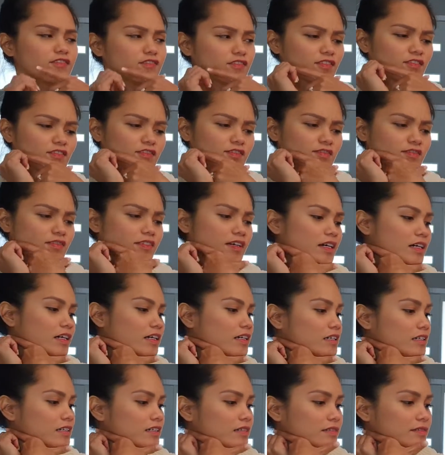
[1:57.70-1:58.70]

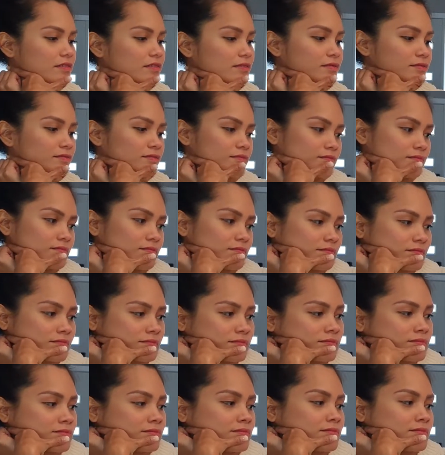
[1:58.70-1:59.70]

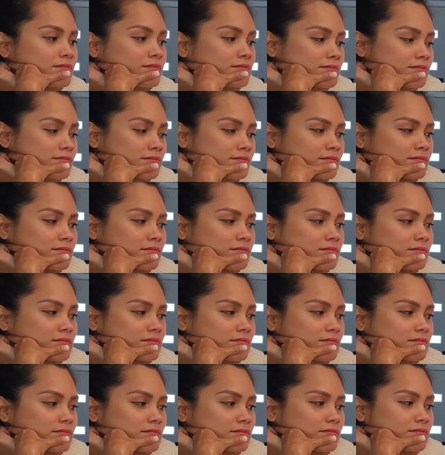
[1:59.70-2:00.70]

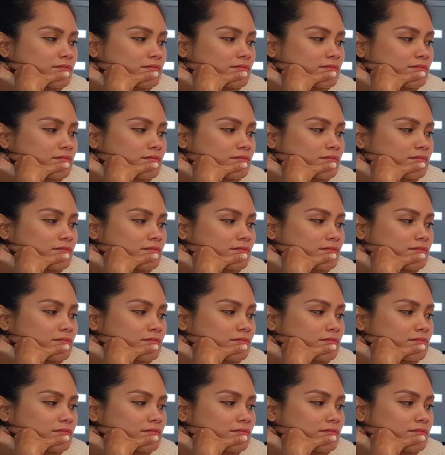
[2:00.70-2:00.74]
[no speech]